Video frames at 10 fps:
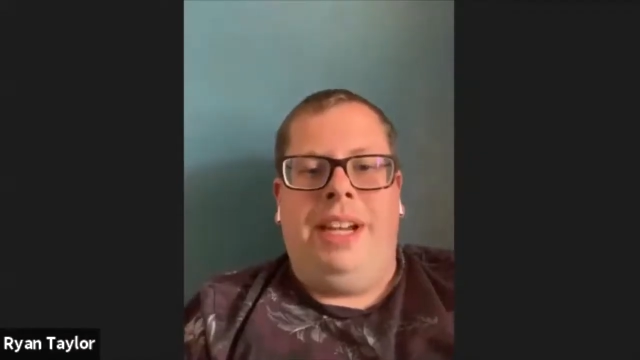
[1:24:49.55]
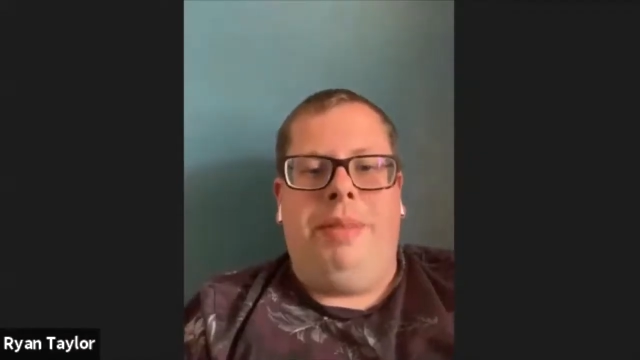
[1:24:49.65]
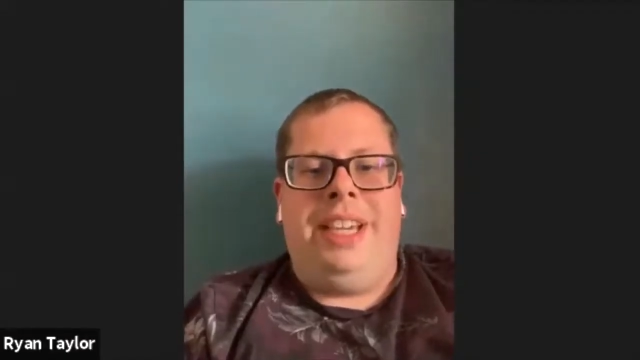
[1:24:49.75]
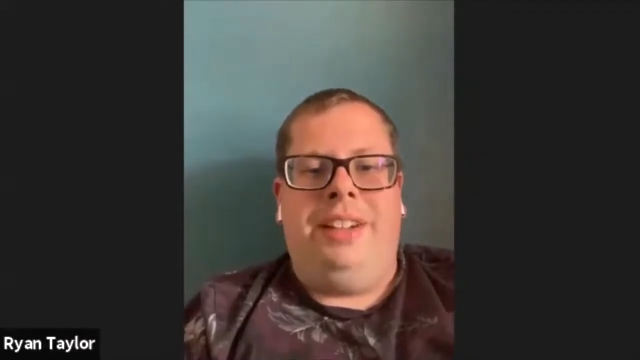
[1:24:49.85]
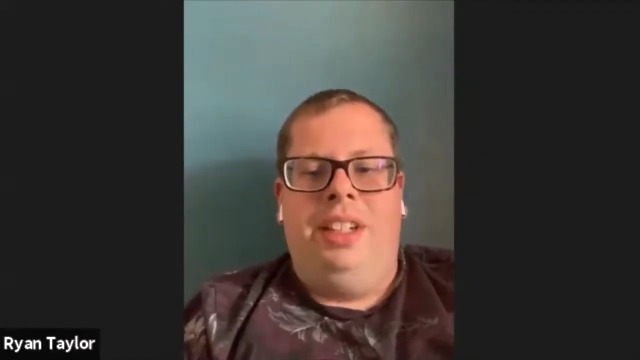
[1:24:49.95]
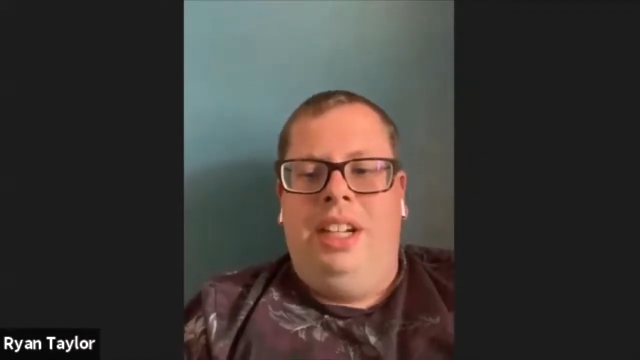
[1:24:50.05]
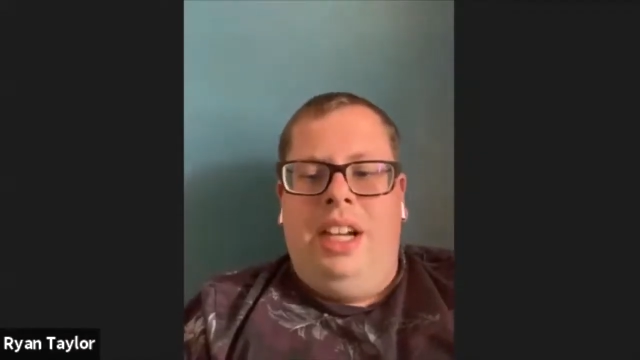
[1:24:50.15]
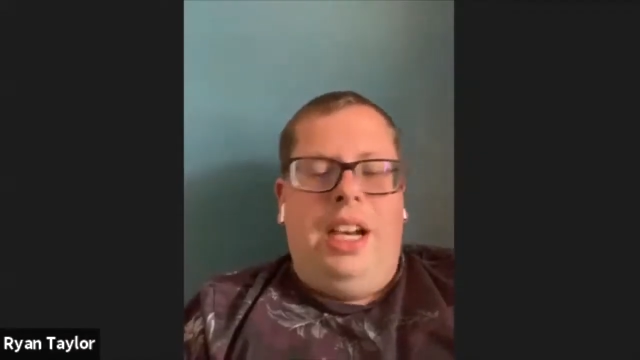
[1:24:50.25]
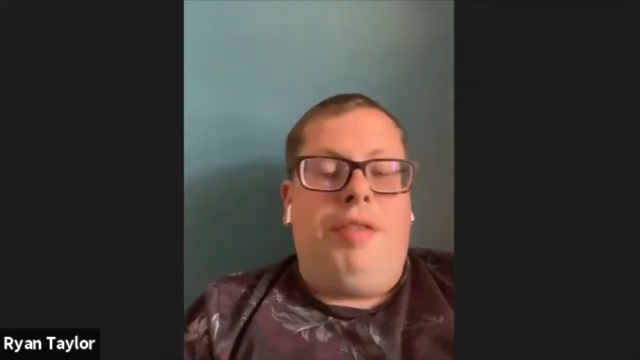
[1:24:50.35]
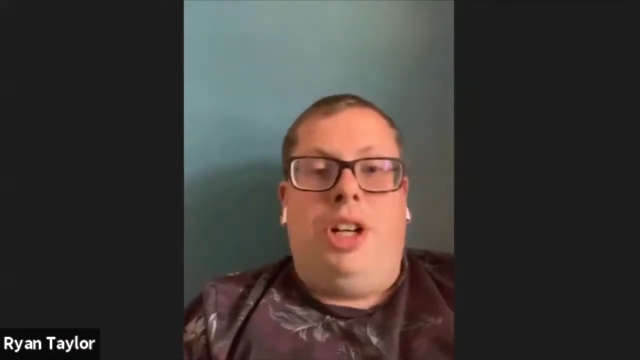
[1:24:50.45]
I mean,
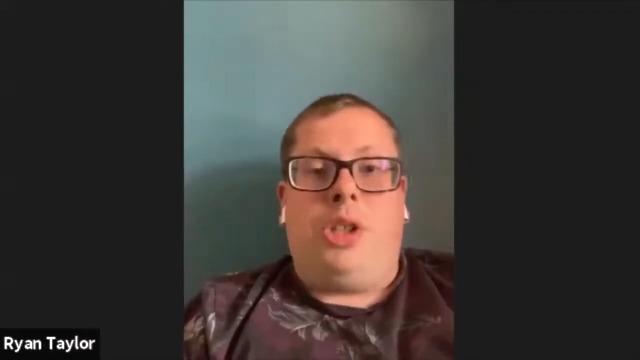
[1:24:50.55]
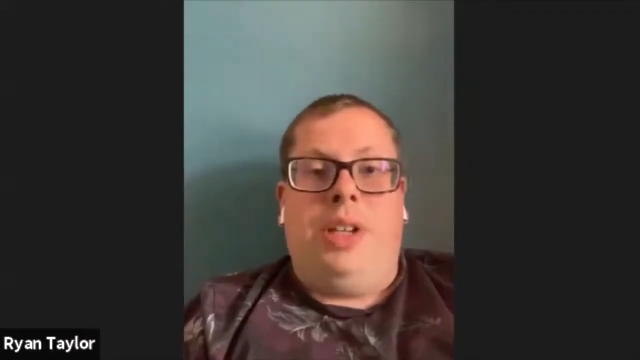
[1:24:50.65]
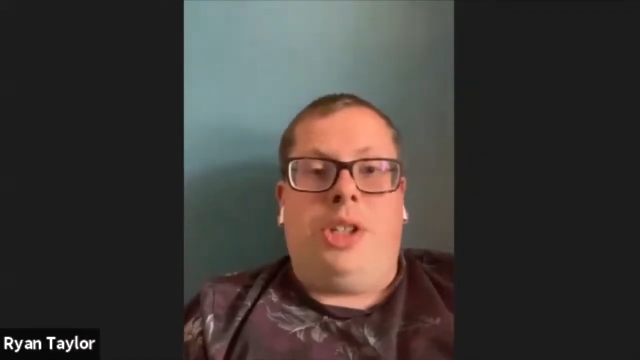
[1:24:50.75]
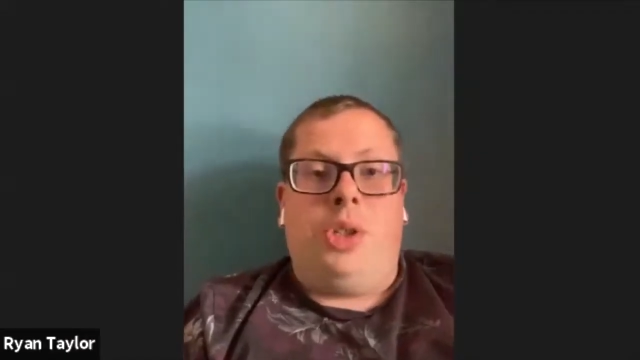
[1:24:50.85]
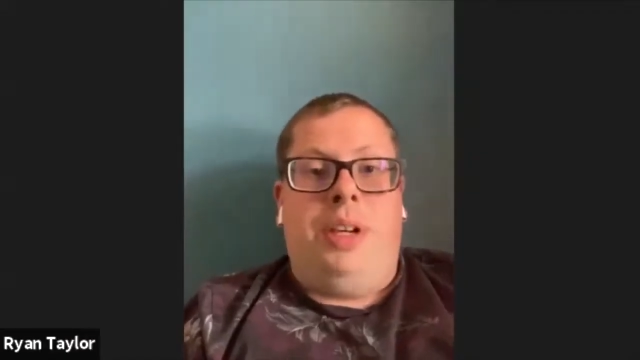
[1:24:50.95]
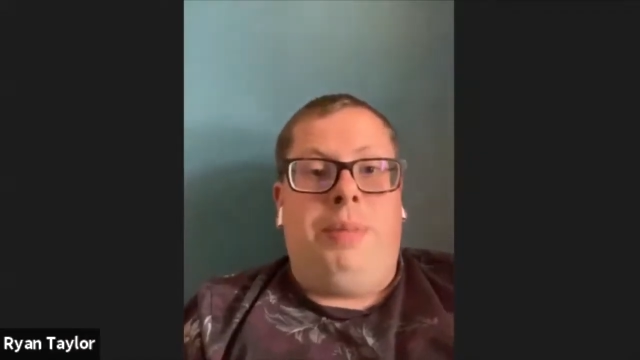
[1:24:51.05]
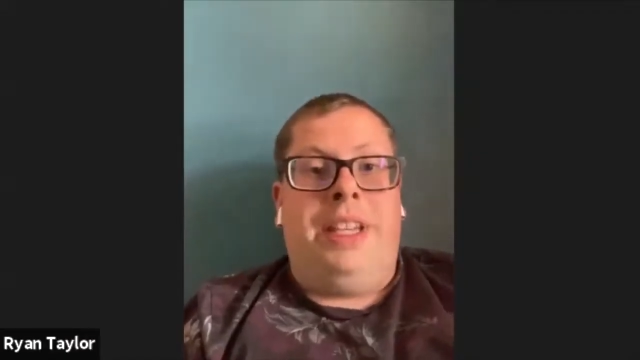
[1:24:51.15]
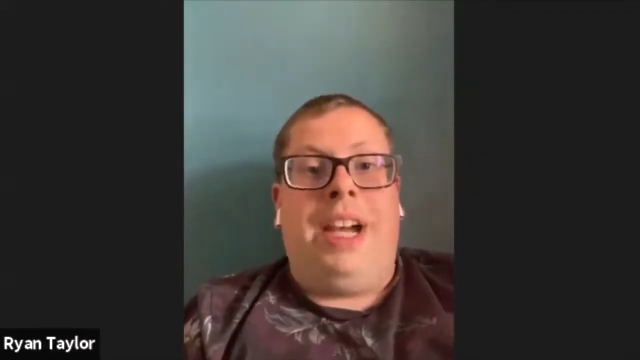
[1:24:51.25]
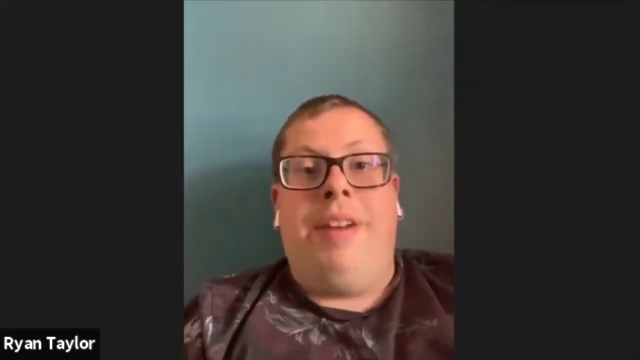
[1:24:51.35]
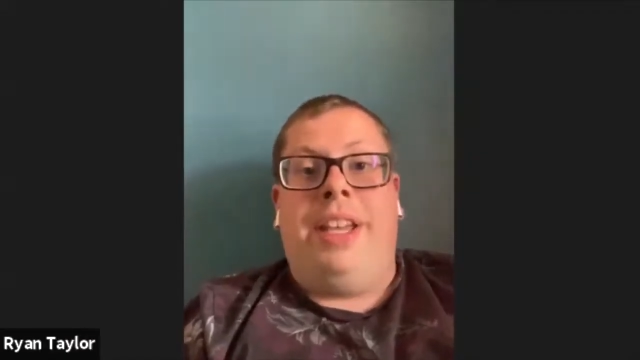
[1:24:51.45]
I've got to ask as well, the
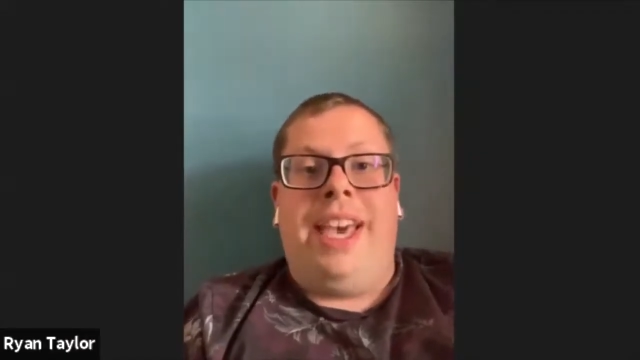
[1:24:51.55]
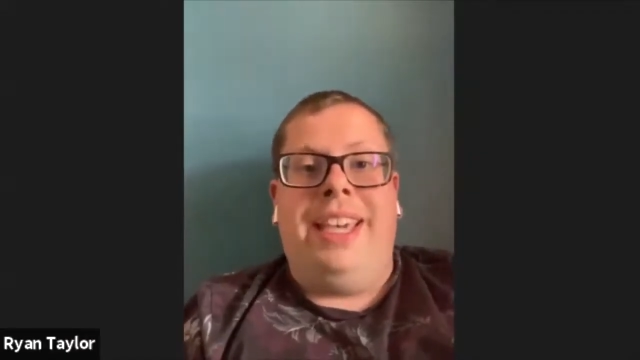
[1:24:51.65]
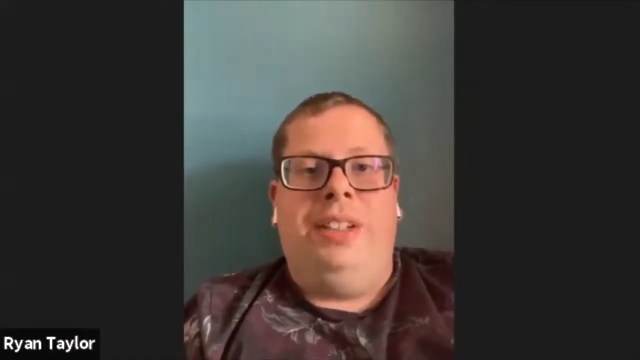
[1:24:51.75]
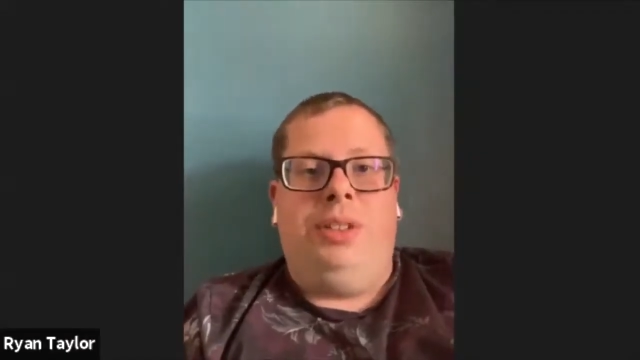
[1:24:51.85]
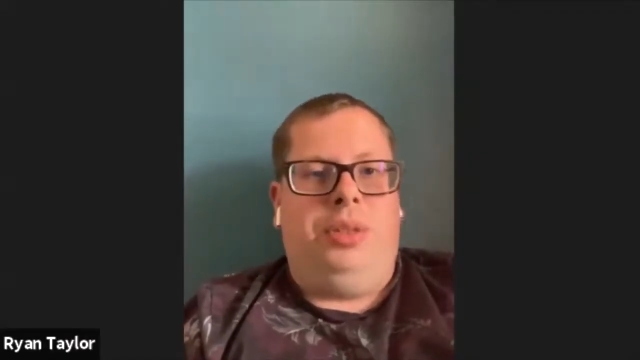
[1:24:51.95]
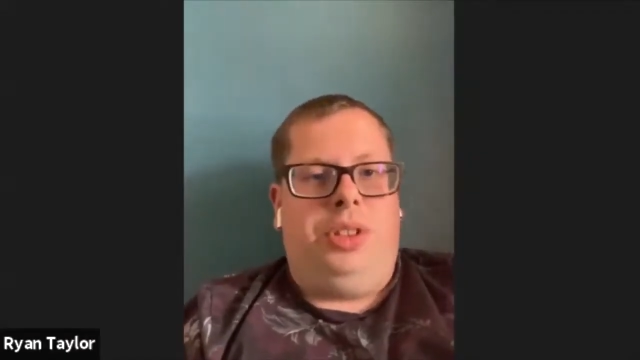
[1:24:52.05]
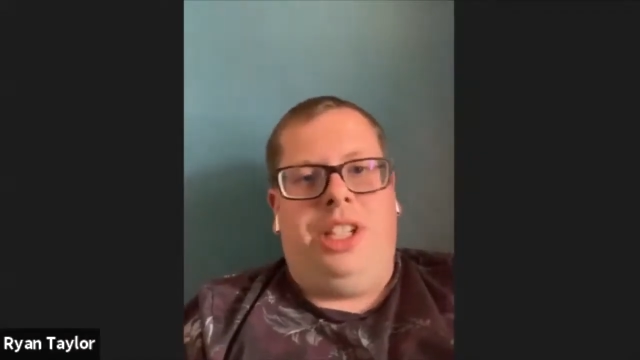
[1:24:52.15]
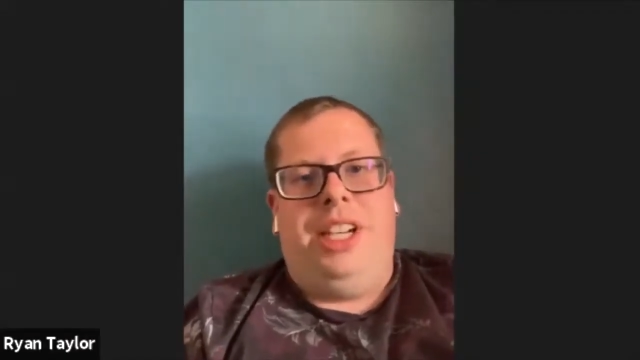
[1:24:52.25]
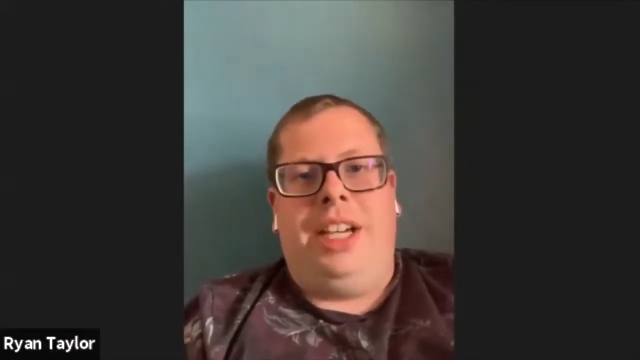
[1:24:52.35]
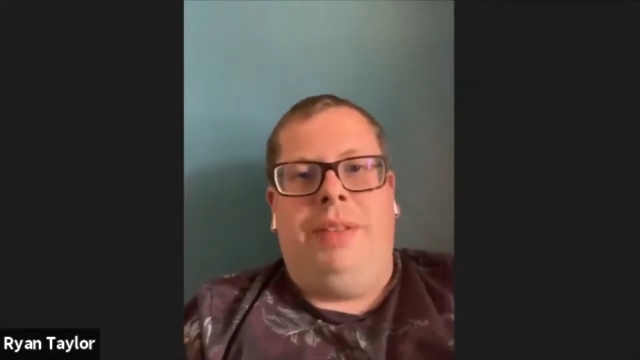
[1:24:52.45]
Gary Cahill
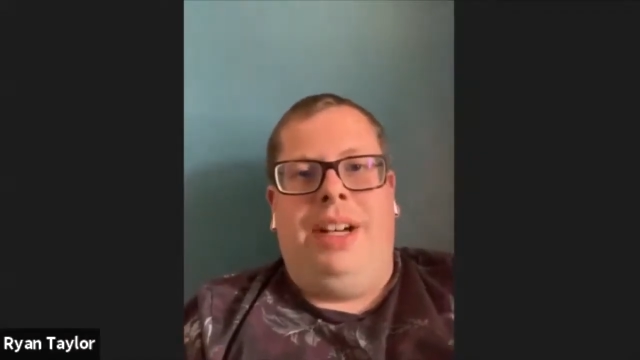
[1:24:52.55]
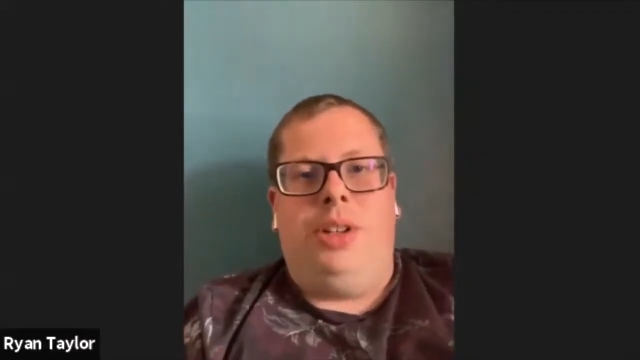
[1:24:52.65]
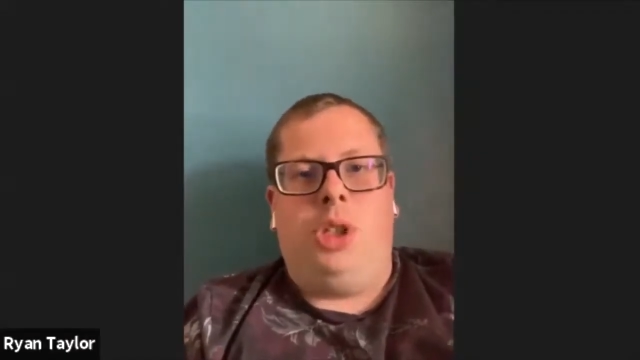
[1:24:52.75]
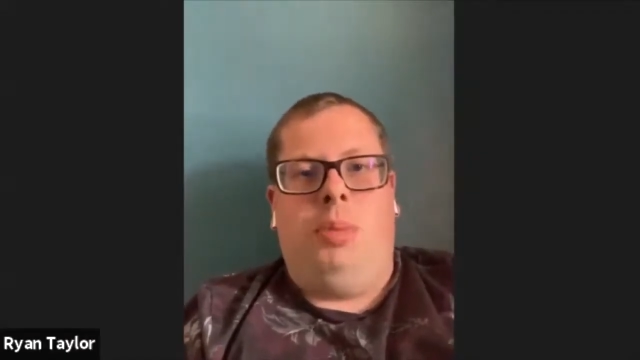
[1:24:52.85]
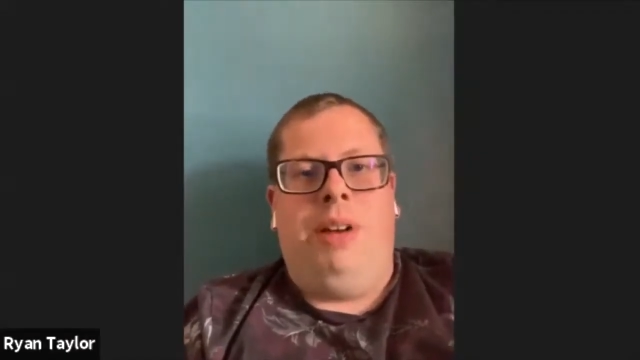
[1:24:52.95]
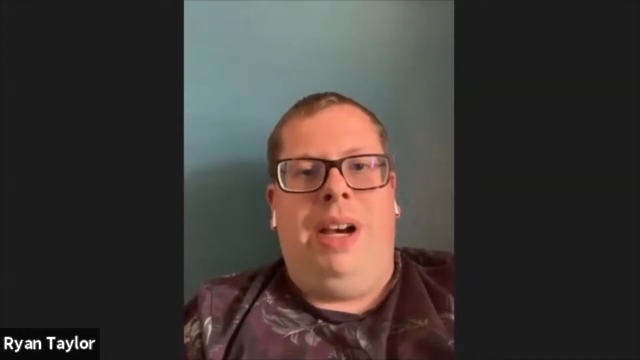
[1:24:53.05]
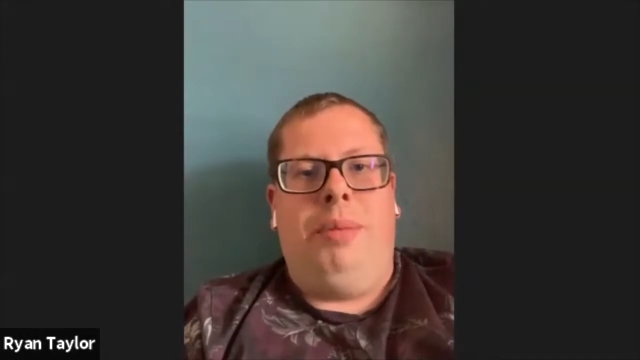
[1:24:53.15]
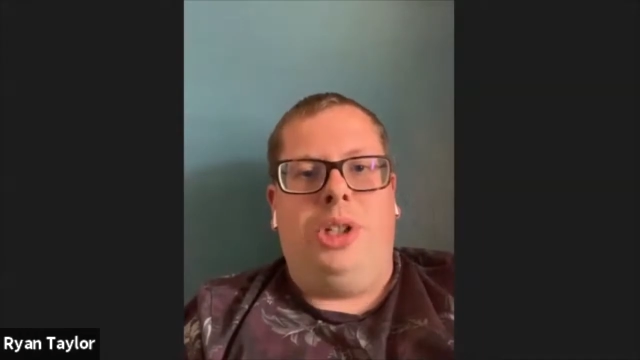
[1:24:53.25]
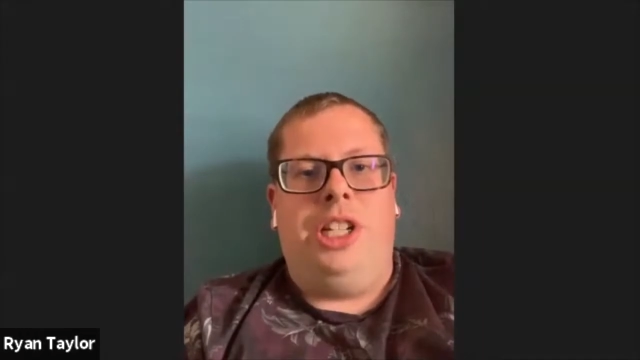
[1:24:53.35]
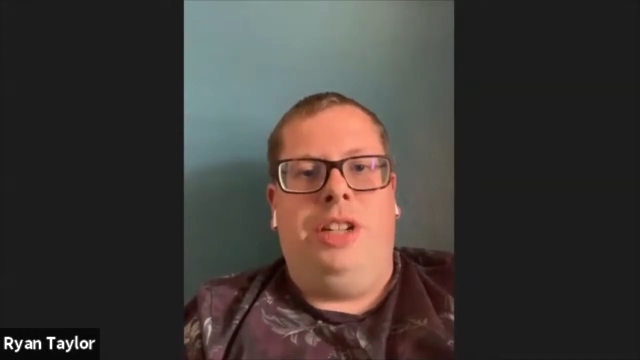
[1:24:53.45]
saga that summer, how
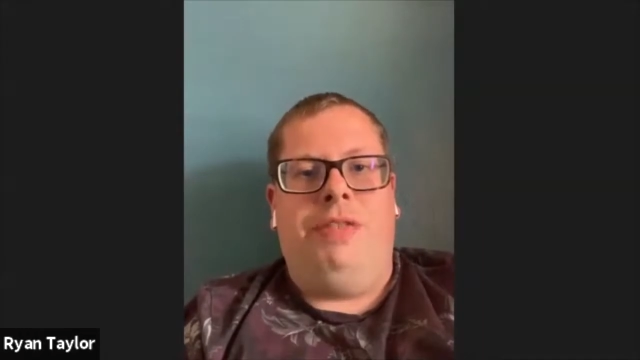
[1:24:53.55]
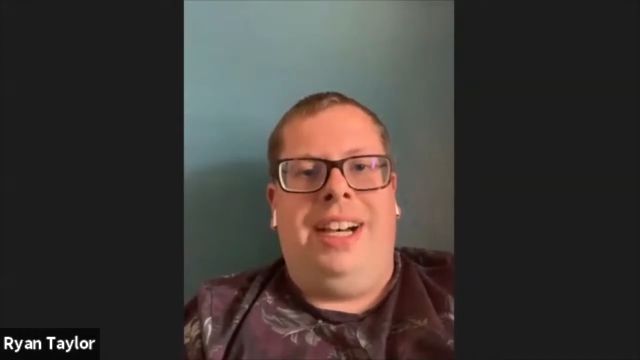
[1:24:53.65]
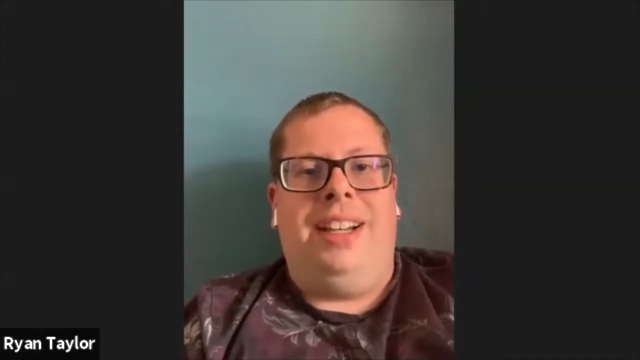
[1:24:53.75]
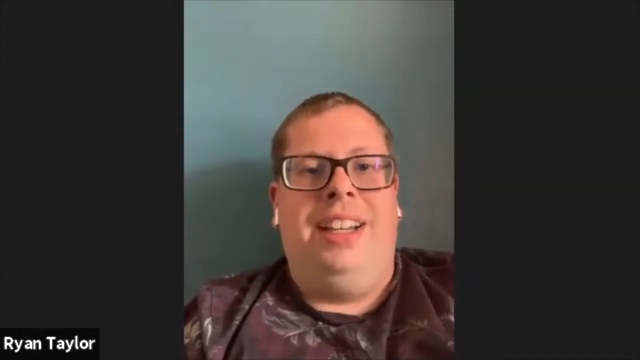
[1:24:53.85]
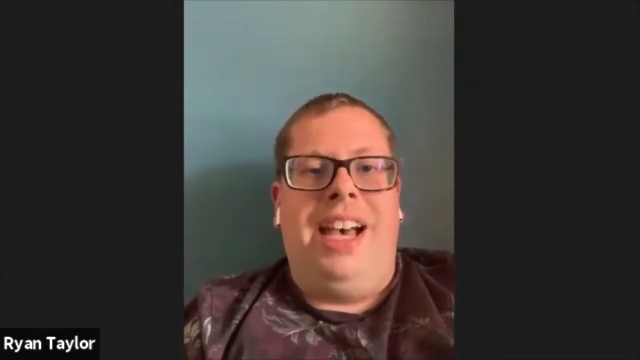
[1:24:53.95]
much did that